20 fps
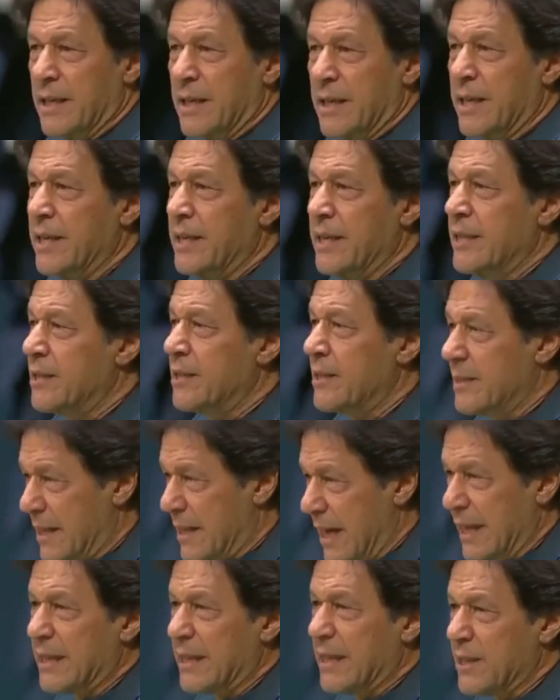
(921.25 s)
he's
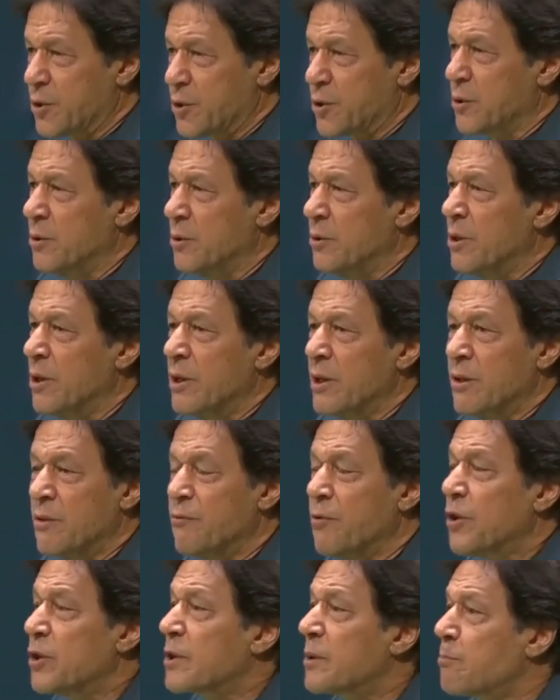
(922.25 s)
done this
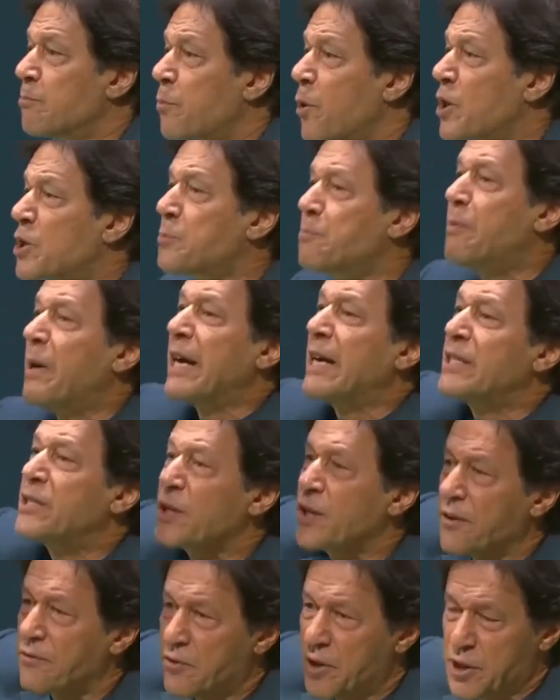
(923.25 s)
for
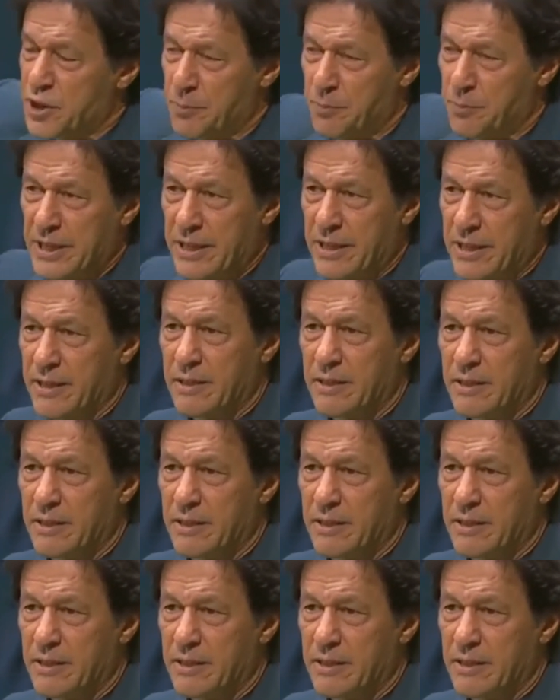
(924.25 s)
prosperity of Kashmir.